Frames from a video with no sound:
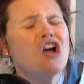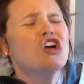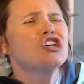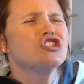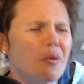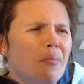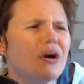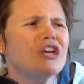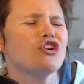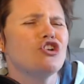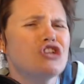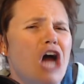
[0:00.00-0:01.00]
Somebody
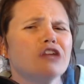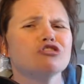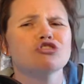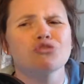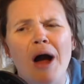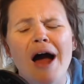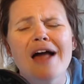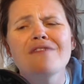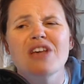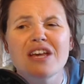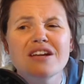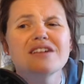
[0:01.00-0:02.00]
could not drive
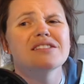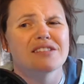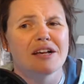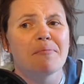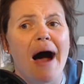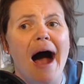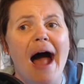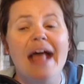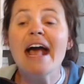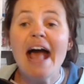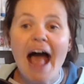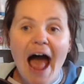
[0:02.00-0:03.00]
in a semi.
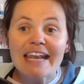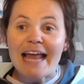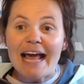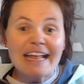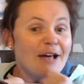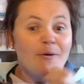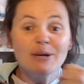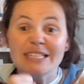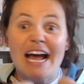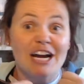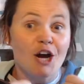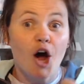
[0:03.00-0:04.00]
And like, it was
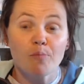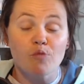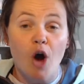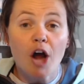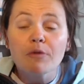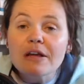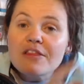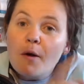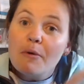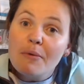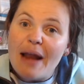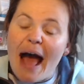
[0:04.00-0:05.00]
that camaraderie that
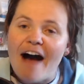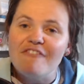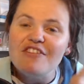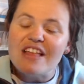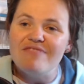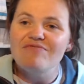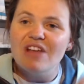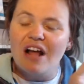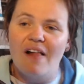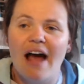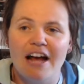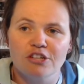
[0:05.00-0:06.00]
we would have in the
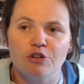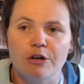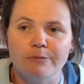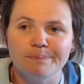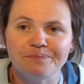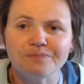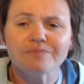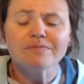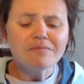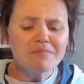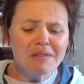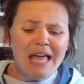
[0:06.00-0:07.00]
classroom.
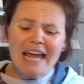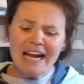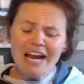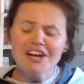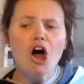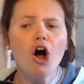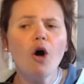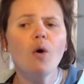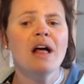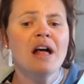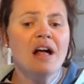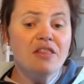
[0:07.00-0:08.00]
And I know
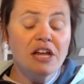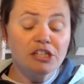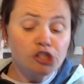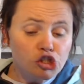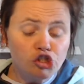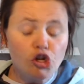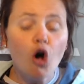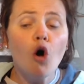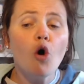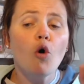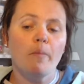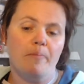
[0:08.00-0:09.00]
that
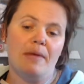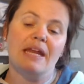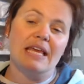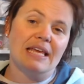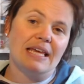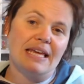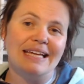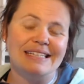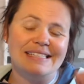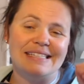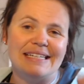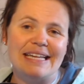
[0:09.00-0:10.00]
so many
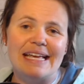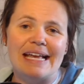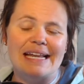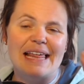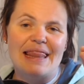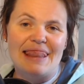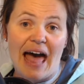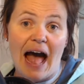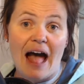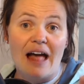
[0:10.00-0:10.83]
kids need that.